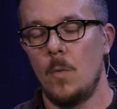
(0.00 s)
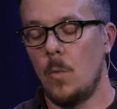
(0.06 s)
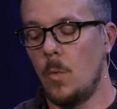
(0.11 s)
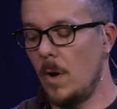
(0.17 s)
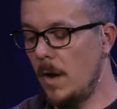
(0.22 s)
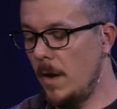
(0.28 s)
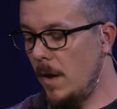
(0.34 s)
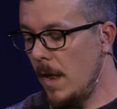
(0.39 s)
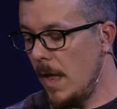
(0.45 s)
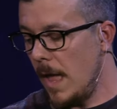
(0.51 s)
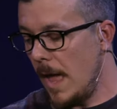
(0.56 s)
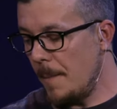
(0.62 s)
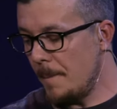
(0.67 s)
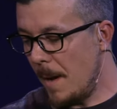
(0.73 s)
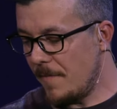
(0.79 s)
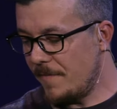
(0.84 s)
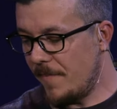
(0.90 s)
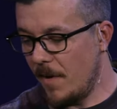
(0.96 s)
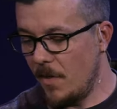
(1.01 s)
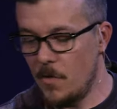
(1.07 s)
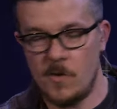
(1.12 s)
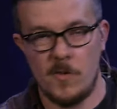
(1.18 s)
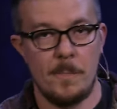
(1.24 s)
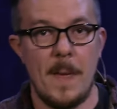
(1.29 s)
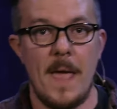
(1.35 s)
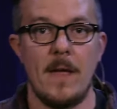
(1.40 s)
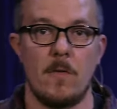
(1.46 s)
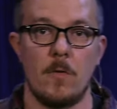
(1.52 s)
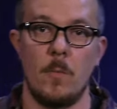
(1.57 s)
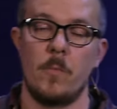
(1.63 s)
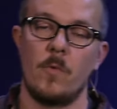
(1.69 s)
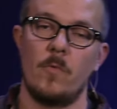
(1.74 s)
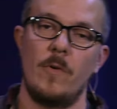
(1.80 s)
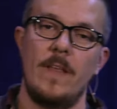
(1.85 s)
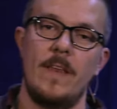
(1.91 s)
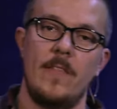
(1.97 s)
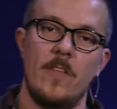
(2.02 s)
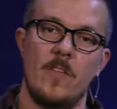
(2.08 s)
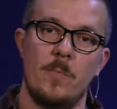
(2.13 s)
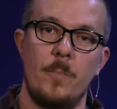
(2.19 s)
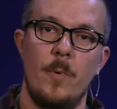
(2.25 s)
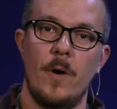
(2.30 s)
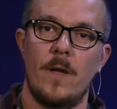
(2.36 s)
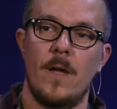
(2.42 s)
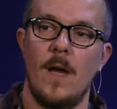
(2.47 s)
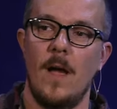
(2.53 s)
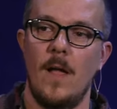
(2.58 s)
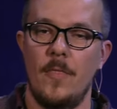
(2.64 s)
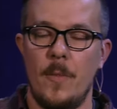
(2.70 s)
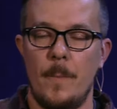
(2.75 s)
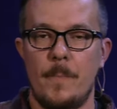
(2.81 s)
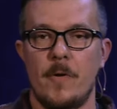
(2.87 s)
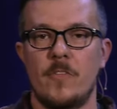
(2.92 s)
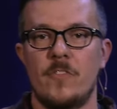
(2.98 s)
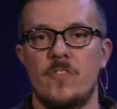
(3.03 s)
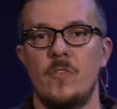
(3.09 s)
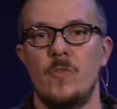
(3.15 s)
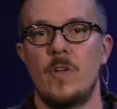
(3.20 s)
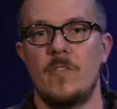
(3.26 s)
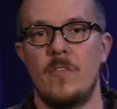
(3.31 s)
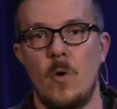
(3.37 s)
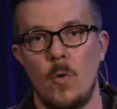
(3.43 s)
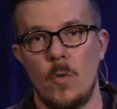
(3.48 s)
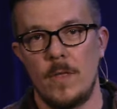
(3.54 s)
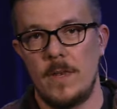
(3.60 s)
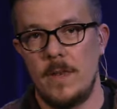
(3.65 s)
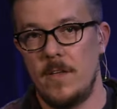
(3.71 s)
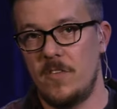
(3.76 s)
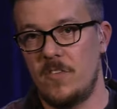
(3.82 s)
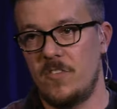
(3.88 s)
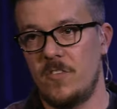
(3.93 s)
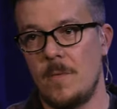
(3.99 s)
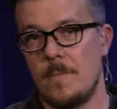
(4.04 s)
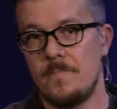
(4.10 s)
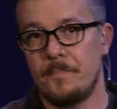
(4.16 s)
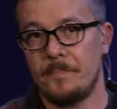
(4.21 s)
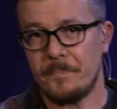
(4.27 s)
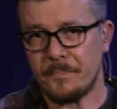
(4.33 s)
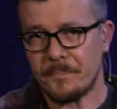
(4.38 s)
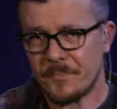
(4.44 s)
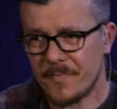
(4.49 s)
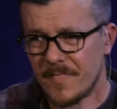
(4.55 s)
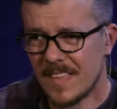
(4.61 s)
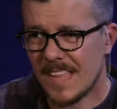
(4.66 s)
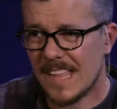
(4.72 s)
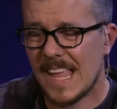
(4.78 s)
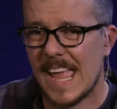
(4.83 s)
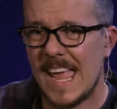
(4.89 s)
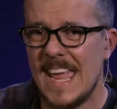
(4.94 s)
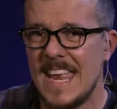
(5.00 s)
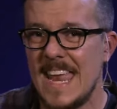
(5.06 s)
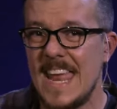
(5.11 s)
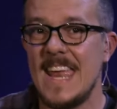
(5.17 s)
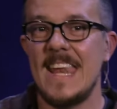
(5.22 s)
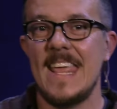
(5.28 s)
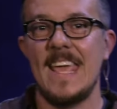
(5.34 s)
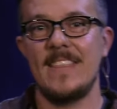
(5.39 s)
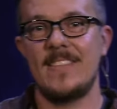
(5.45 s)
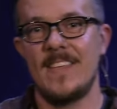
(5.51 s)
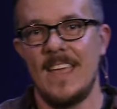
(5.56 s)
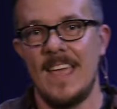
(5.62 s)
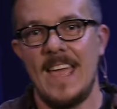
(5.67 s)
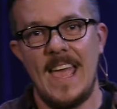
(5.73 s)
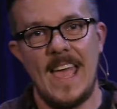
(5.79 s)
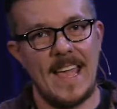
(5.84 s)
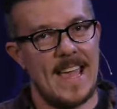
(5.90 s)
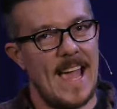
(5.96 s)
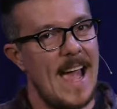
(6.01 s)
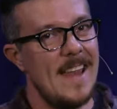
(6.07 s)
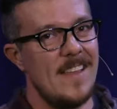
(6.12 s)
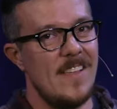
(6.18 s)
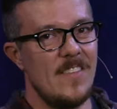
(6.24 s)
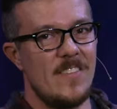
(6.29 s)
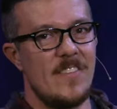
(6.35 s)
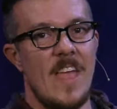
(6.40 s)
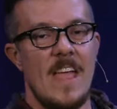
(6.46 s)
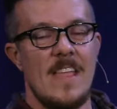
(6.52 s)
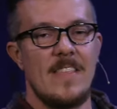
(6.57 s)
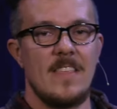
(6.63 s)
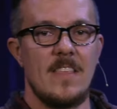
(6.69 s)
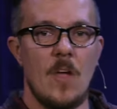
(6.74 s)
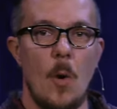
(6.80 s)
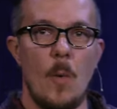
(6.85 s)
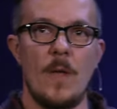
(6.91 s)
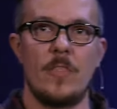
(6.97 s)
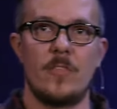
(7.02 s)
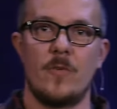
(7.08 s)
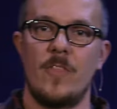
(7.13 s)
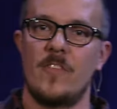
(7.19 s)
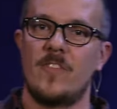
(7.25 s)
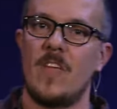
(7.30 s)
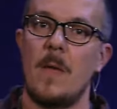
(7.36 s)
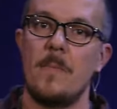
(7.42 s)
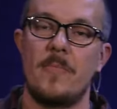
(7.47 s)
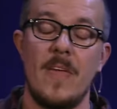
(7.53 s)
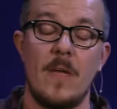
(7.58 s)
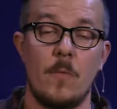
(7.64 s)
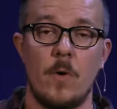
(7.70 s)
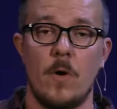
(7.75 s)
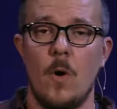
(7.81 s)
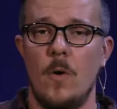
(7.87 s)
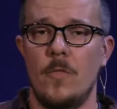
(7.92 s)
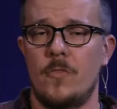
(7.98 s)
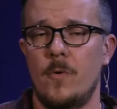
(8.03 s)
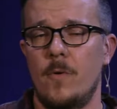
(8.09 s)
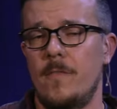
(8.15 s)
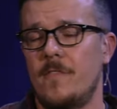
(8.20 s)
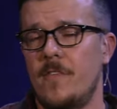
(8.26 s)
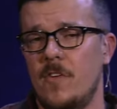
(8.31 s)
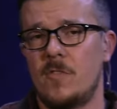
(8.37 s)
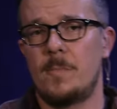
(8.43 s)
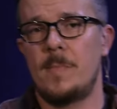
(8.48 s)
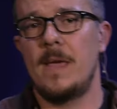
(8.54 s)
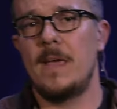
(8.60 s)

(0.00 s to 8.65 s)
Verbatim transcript: we in my Followers May group, we're reading this book, uh, The Pursuit of Holiness. In it, it kind of is going through the same thing we're going through in First